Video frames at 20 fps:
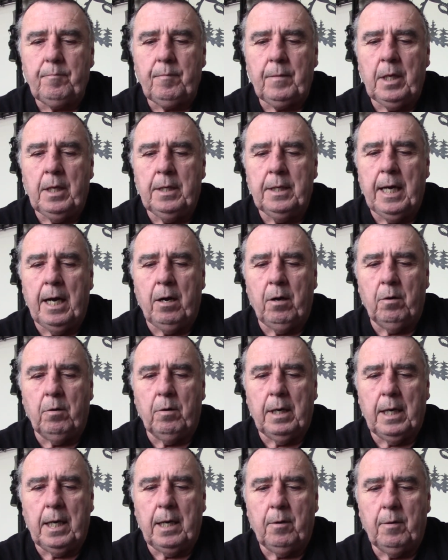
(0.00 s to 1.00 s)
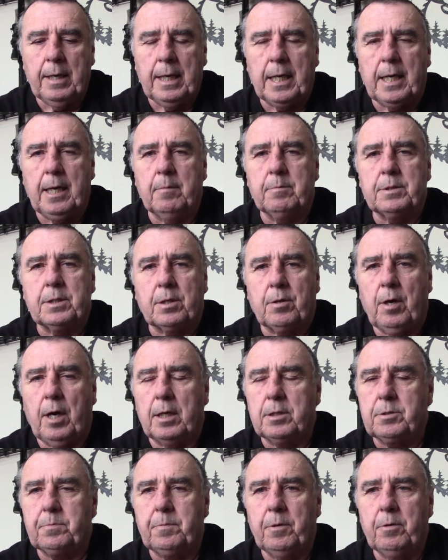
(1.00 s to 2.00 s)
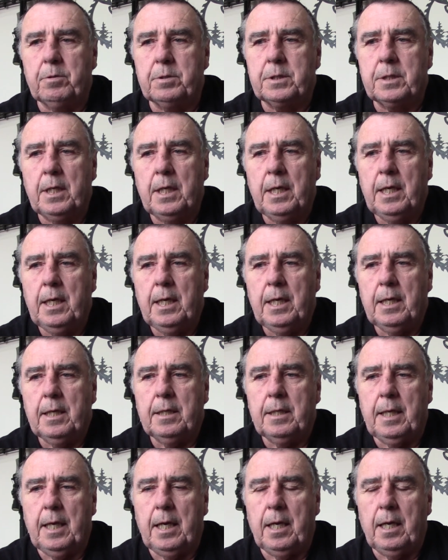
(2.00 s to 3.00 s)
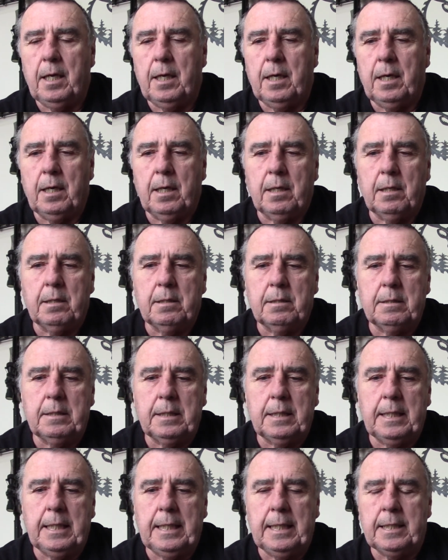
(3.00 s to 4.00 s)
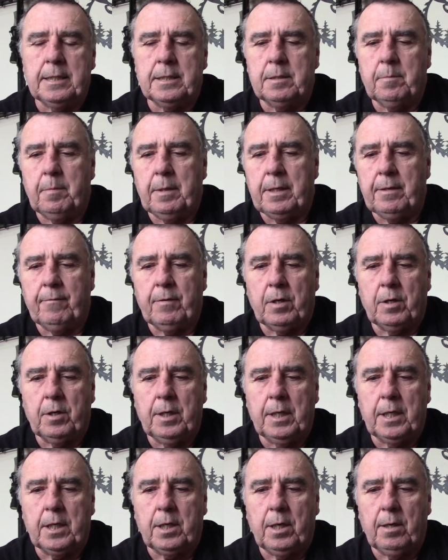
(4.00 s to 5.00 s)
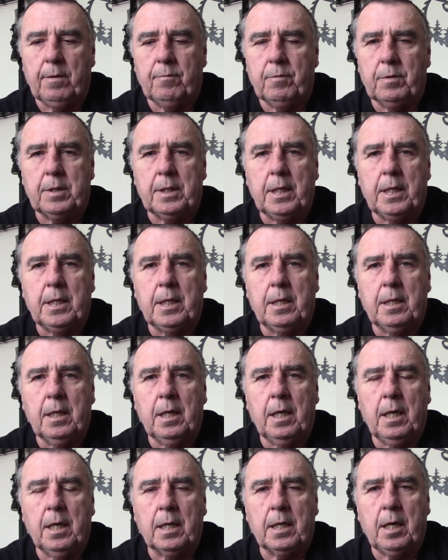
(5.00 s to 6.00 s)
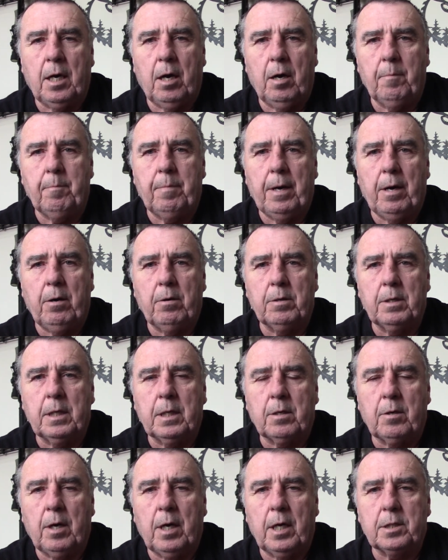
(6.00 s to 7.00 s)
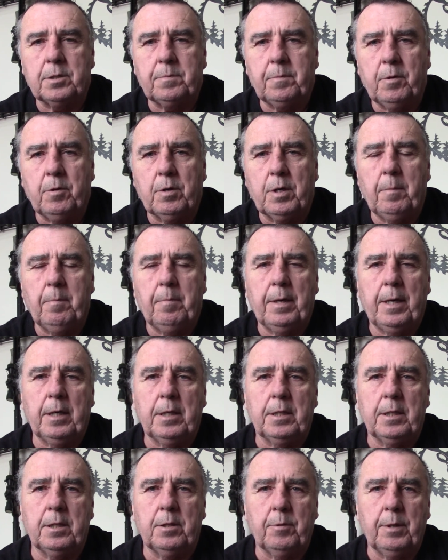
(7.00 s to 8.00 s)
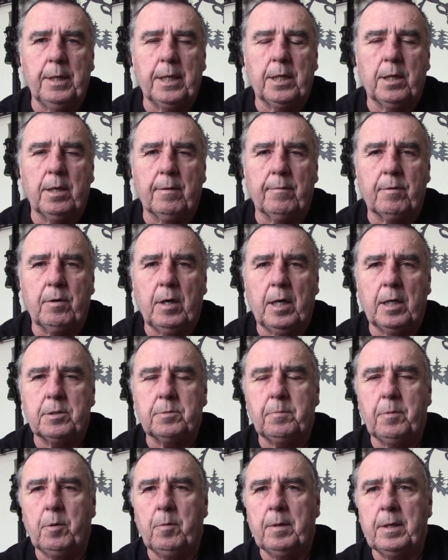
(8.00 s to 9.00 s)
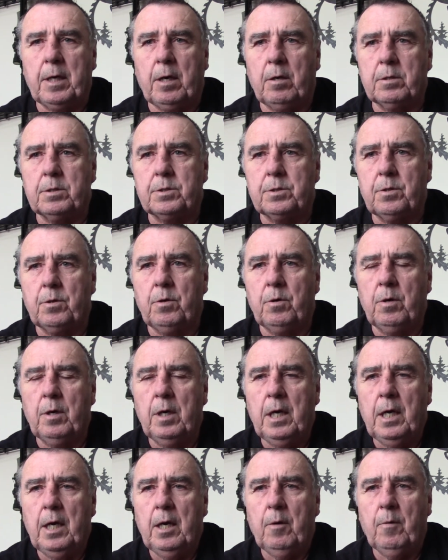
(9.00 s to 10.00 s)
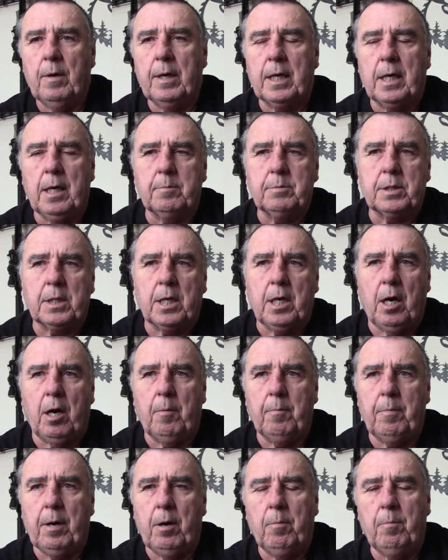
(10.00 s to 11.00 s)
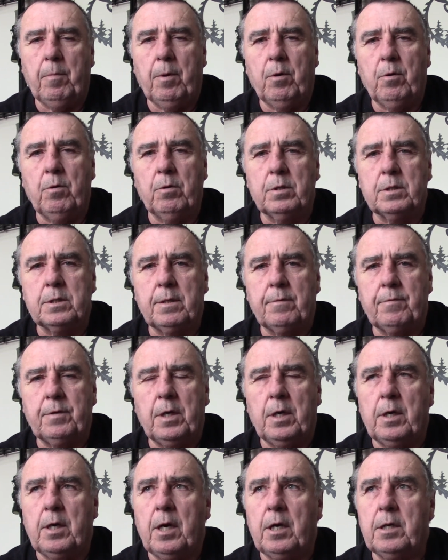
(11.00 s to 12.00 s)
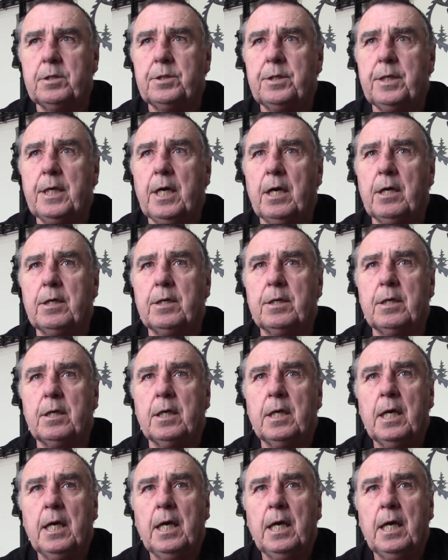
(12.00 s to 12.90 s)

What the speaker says: Now, when it comes to crossbows, there is a bit of a learning curve with the compound crossbow compared to the recurve crossbow, but also when it comes to compound bows, if you're an archery hunter